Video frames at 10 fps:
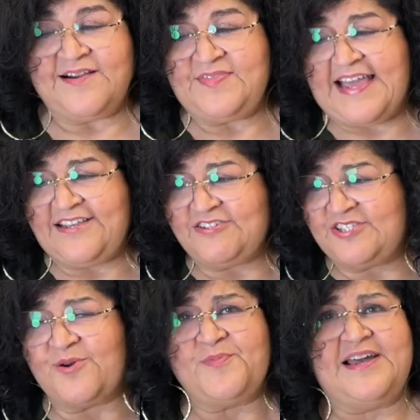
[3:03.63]
Thank you
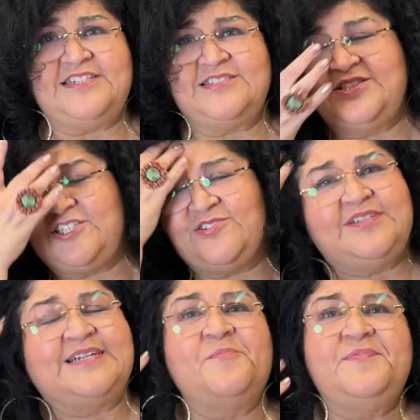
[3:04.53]
so much to the
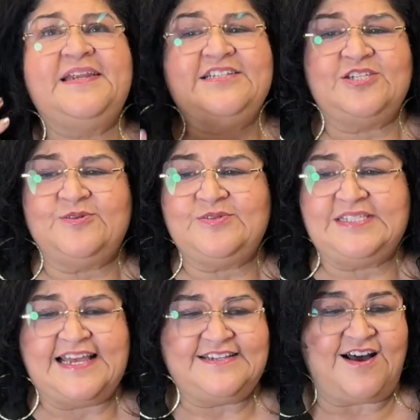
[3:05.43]
companies who
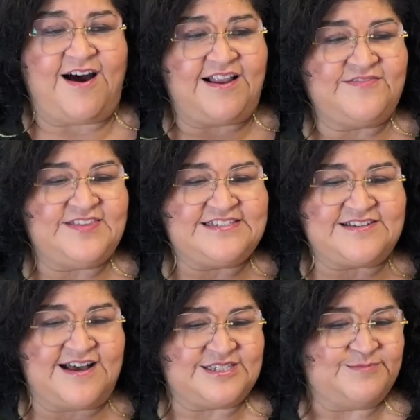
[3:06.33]
sent all of this
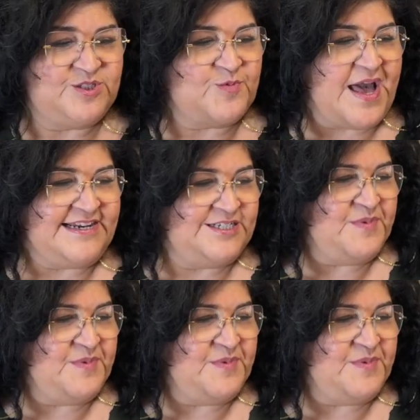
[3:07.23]
awesome swag to